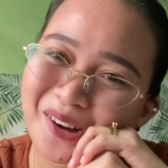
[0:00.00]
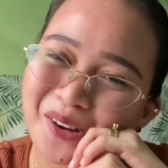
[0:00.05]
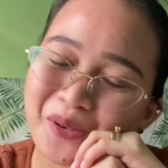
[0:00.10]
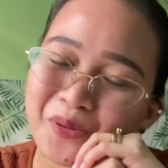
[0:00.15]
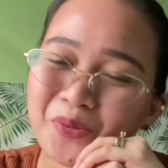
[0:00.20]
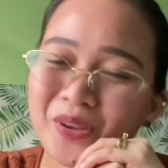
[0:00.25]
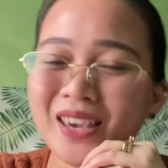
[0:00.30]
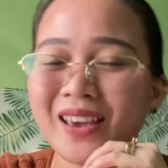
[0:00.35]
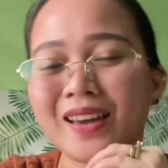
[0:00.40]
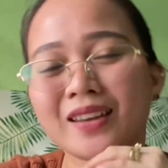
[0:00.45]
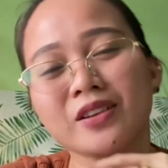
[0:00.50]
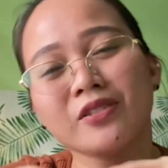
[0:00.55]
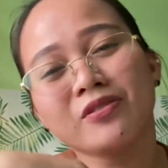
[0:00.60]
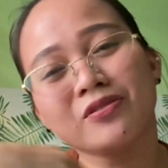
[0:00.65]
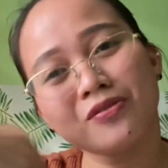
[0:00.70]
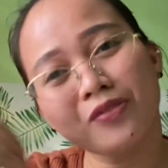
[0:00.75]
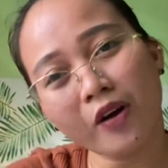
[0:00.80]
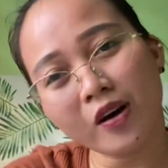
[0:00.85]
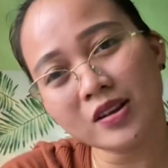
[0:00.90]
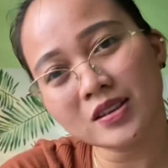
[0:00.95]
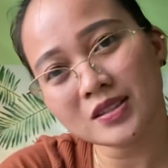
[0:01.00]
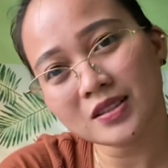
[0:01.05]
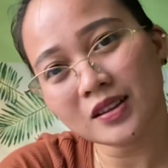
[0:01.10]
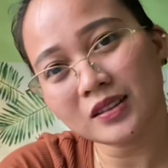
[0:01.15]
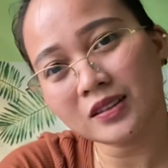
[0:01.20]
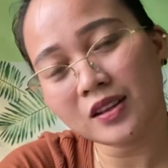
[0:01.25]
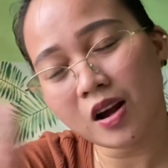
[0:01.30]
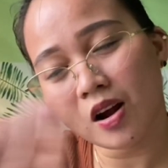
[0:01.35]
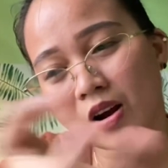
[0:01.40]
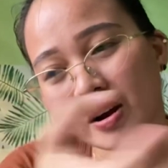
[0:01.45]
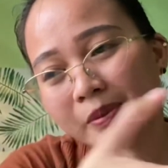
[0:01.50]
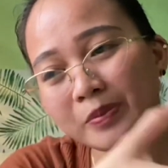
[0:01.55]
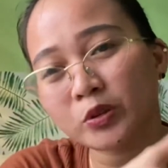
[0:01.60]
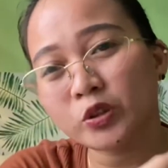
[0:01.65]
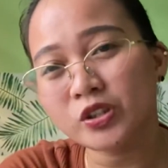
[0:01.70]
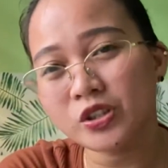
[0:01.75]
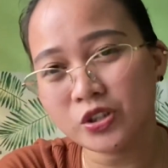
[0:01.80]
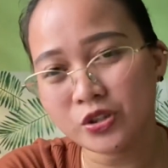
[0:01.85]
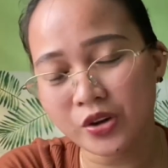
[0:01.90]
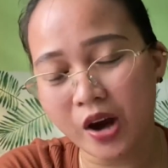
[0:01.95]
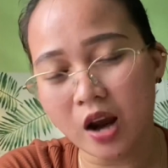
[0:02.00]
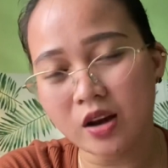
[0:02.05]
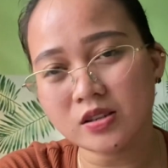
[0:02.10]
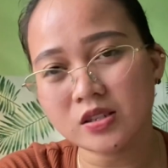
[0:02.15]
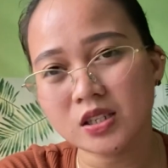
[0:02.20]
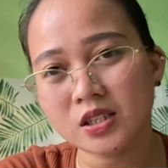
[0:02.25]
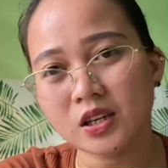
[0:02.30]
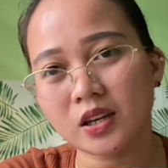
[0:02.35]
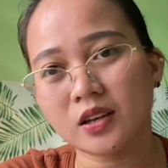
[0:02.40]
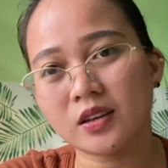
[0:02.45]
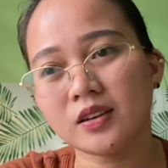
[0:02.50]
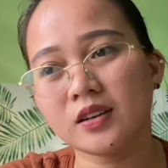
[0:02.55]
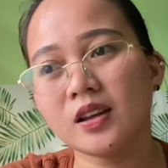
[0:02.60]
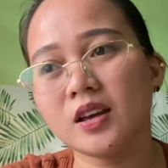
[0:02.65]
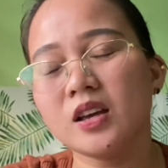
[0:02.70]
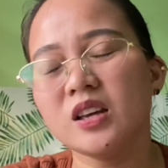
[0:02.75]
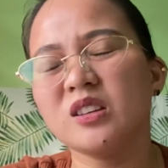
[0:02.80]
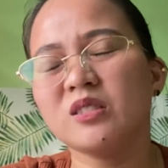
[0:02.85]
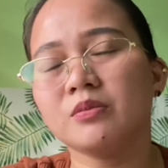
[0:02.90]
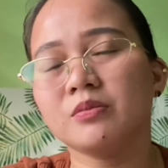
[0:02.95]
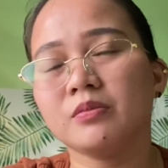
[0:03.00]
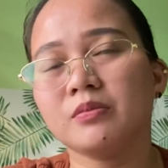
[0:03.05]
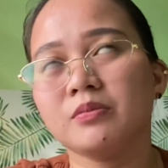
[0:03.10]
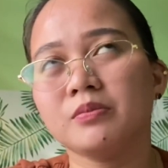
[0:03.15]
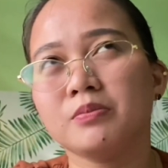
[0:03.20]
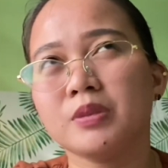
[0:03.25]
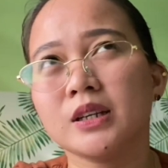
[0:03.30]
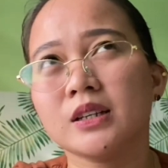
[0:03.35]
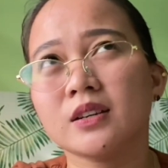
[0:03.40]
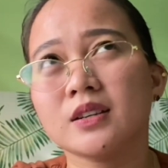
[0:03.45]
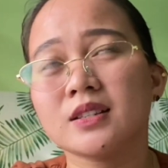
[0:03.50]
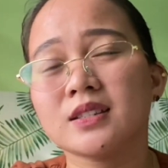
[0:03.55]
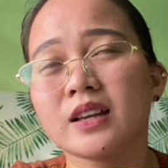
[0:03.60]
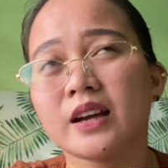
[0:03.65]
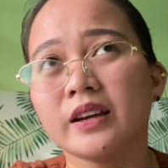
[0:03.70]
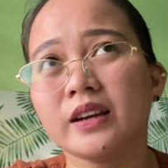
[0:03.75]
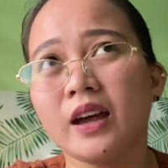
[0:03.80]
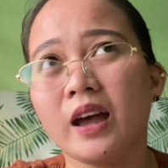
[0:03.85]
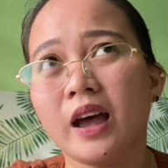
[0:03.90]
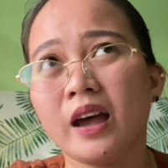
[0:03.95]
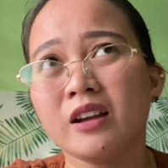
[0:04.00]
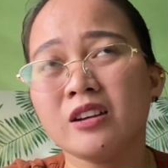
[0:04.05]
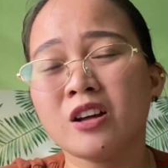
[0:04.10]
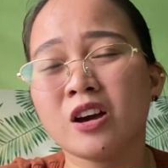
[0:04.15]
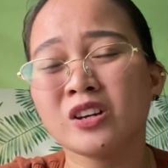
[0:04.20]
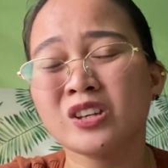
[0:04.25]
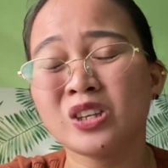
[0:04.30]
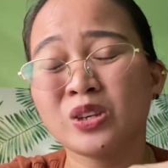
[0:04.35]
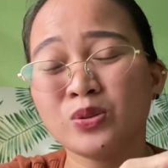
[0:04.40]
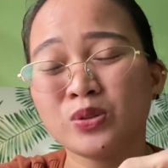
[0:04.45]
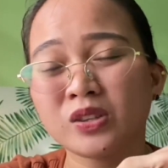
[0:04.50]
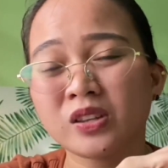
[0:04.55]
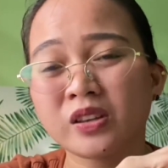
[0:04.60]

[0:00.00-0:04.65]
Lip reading: we had a false alarm contraction because I had acute